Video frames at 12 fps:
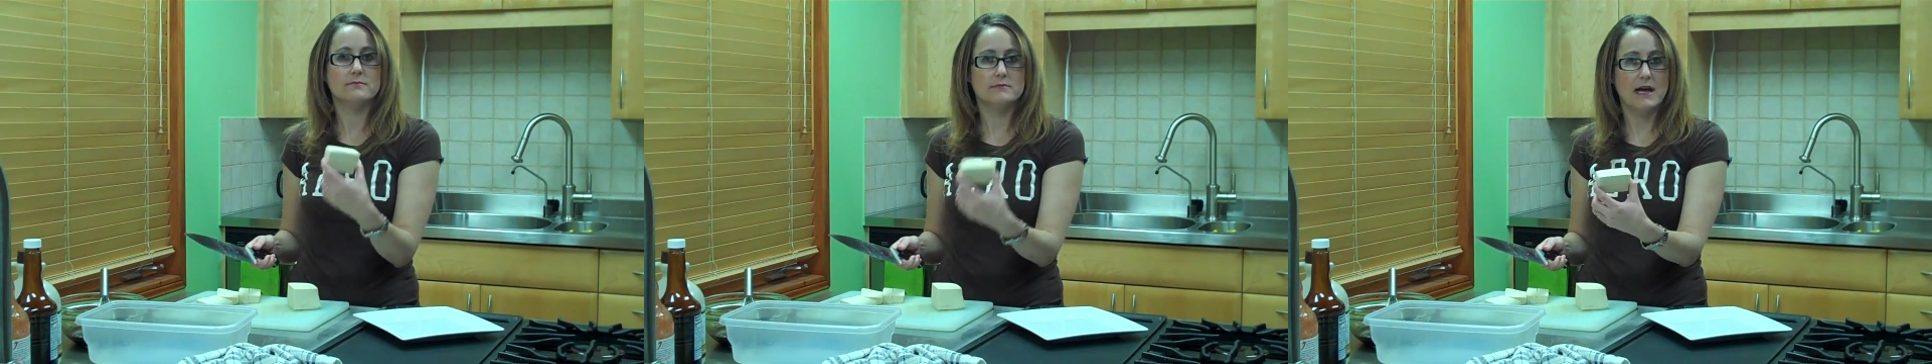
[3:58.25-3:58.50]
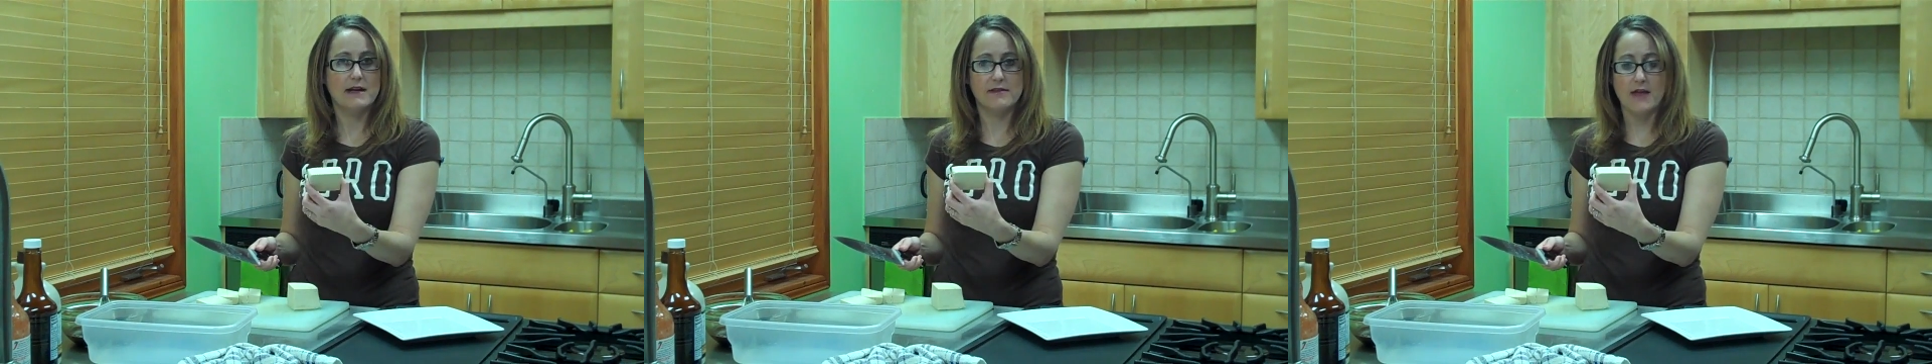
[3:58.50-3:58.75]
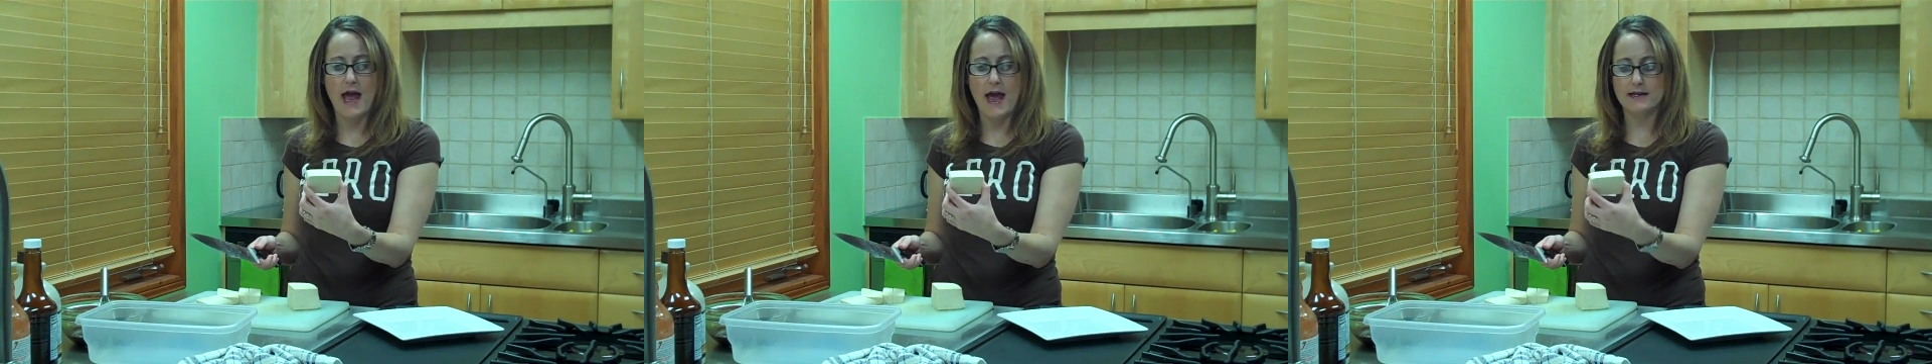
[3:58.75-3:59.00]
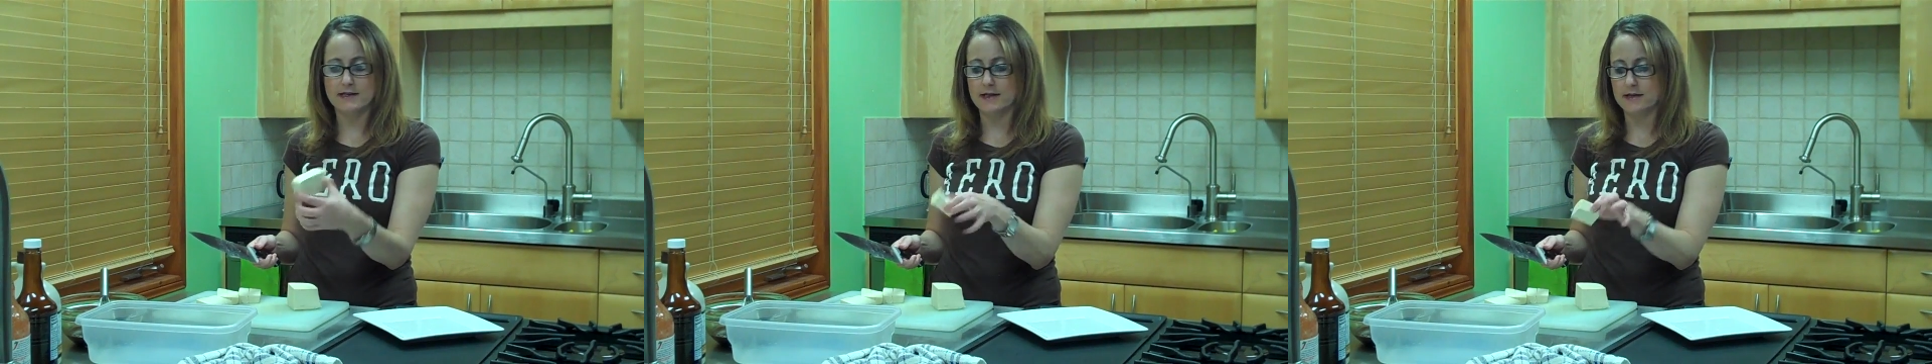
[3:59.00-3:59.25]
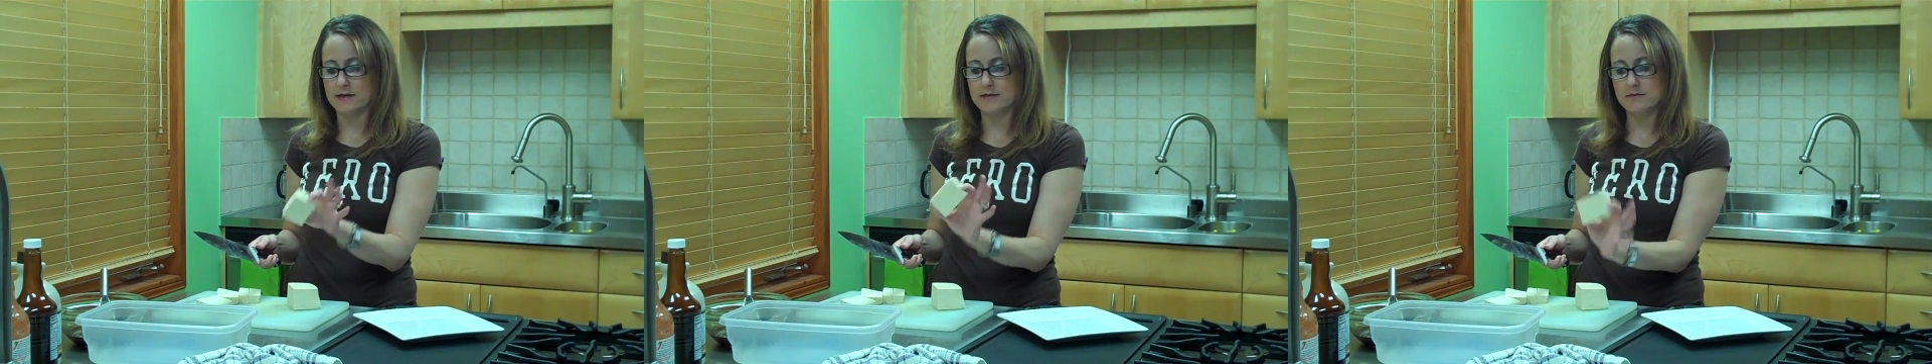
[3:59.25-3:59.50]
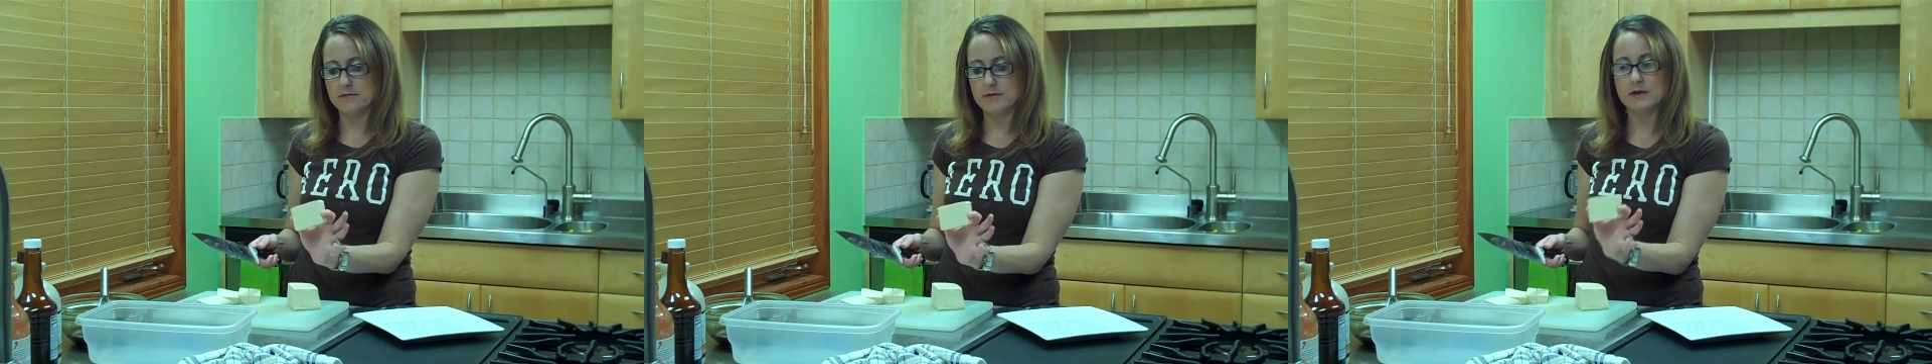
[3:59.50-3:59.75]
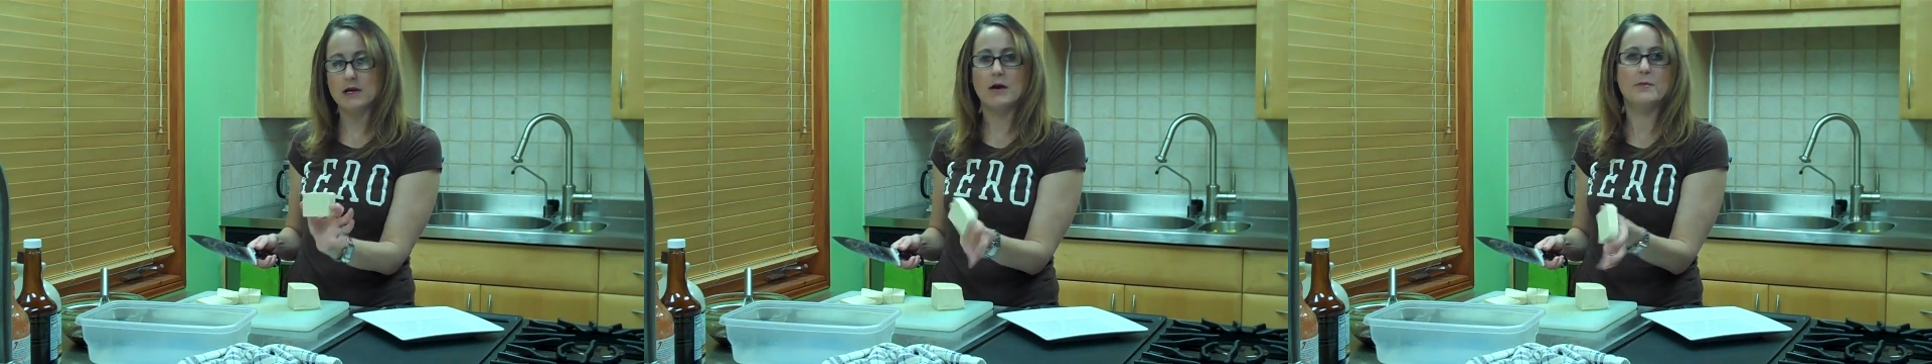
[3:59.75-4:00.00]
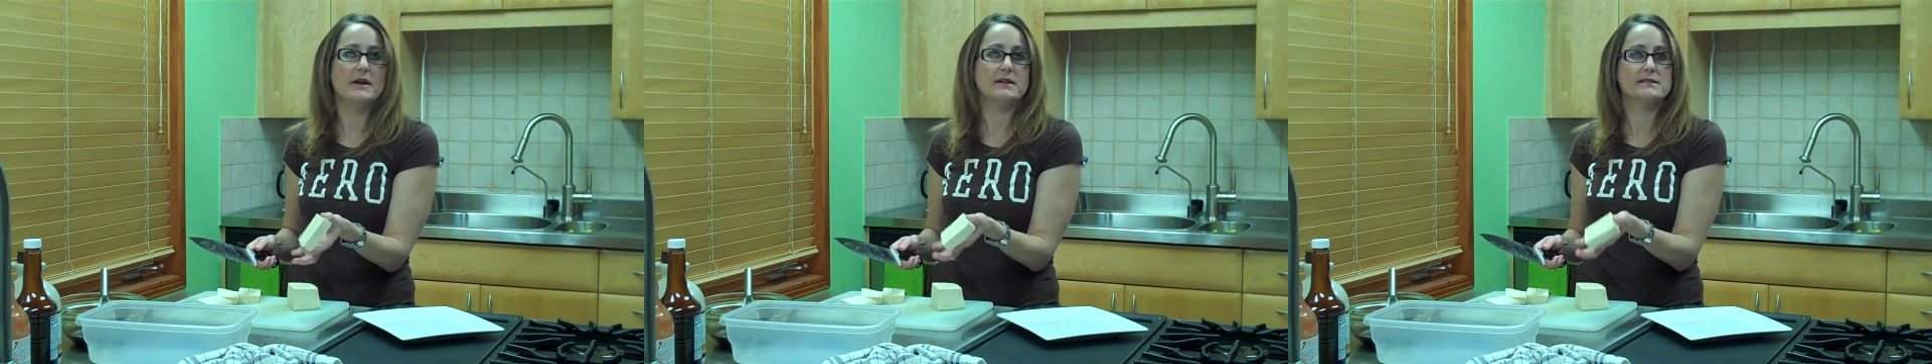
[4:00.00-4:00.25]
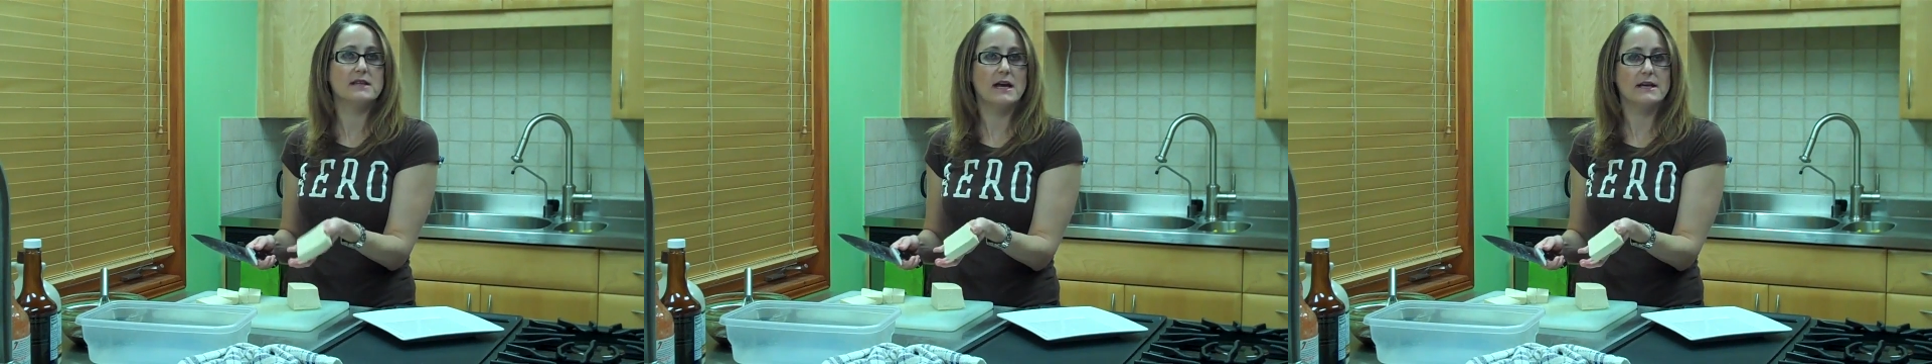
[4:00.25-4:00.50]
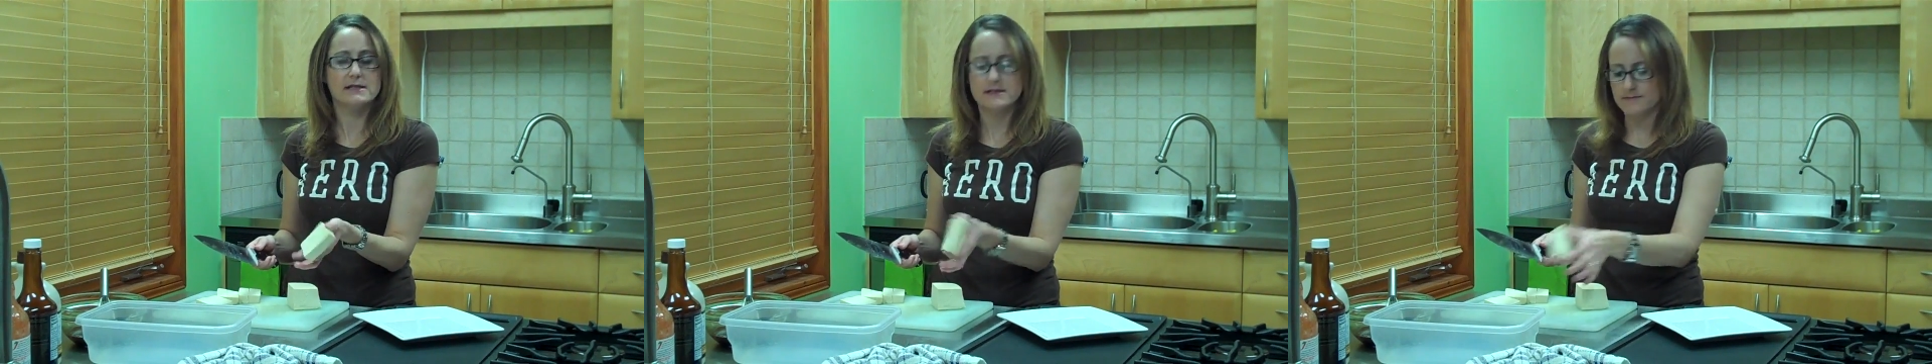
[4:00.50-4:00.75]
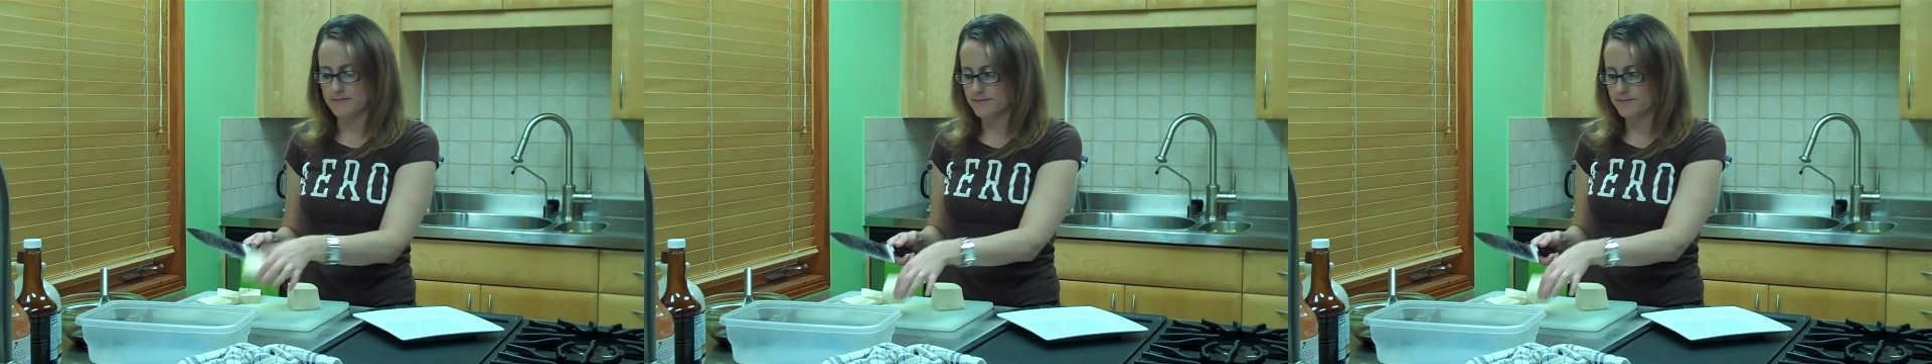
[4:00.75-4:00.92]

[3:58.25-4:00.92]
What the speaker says: like that in a big slice.